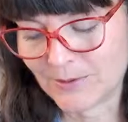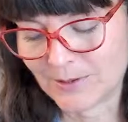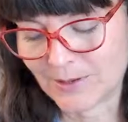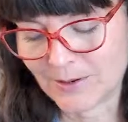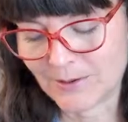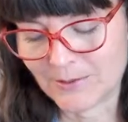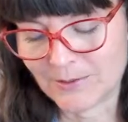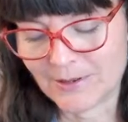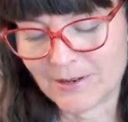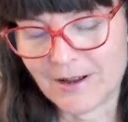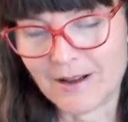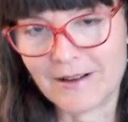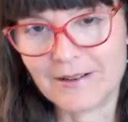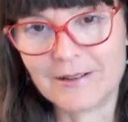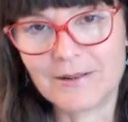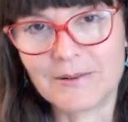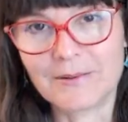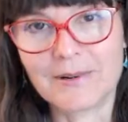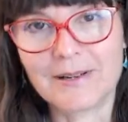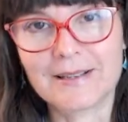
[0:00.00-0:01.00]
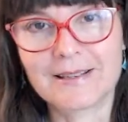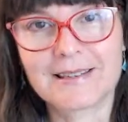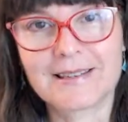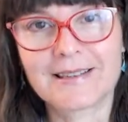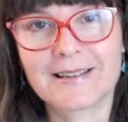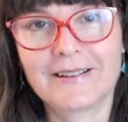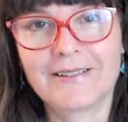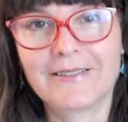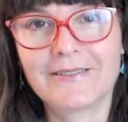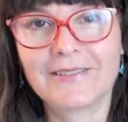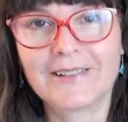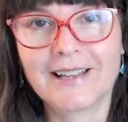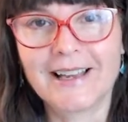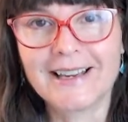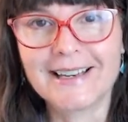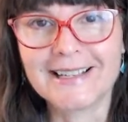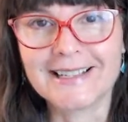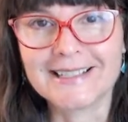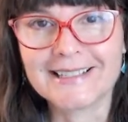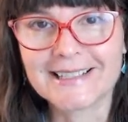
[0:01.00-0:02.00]
those conduits of
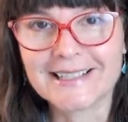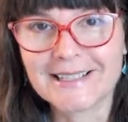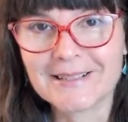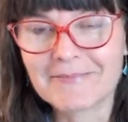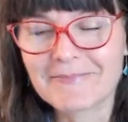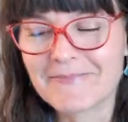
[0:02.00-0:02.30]
light?